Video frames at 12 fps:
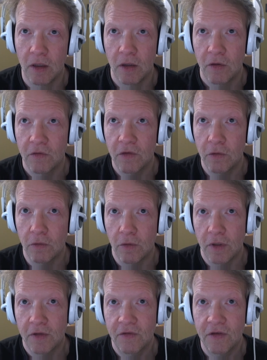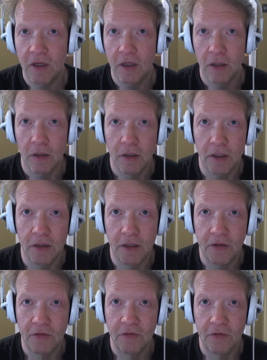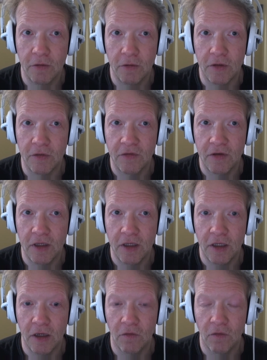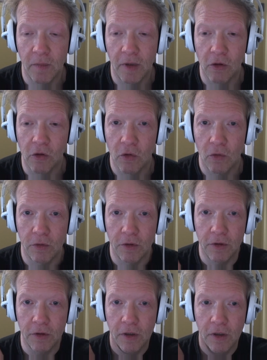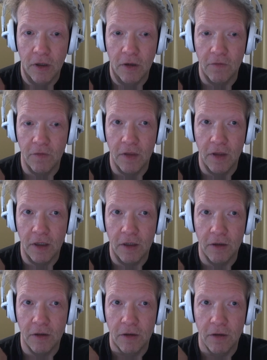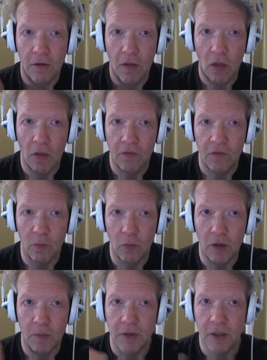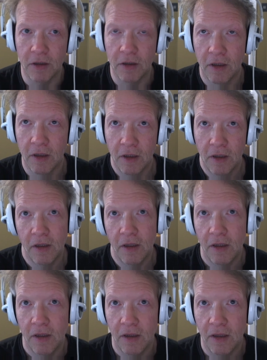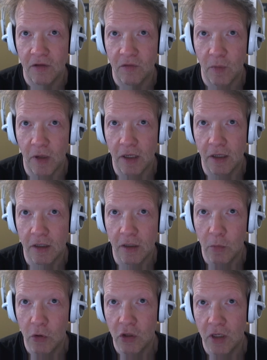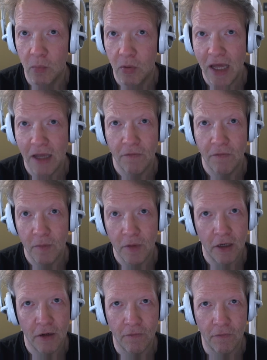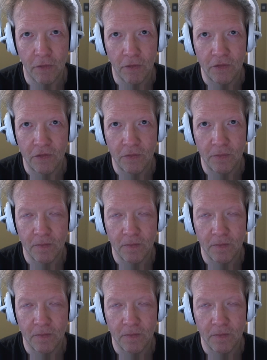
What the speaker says: So let's take a look at this. You can see over my shoulder, over there, somewhere up there, that's my commissioning plaque from the Air Force.